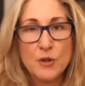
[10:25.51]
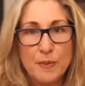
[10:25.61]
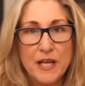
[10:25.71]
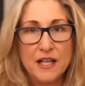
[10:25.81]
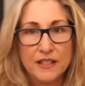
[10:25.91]

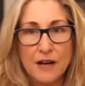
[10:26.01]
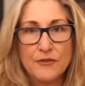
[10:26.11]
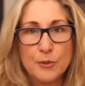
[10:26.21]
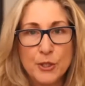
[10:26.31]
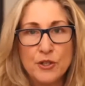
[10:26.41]
with being
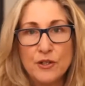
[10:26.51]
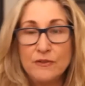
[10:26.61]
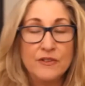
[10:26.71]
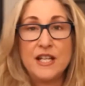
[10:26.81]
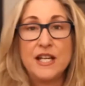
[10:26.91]
uncomfortable.
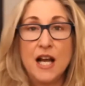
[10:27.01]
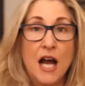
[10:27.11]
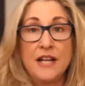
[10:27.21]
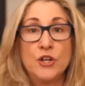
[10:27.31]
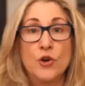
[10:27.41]
The
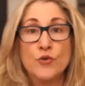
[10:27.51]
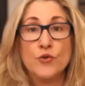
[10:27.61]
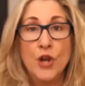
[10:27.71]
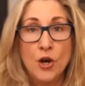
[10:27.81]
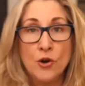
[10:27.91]
I don't
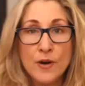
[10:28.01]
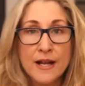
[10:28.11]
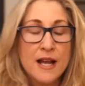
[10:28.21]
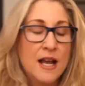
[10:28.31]
know.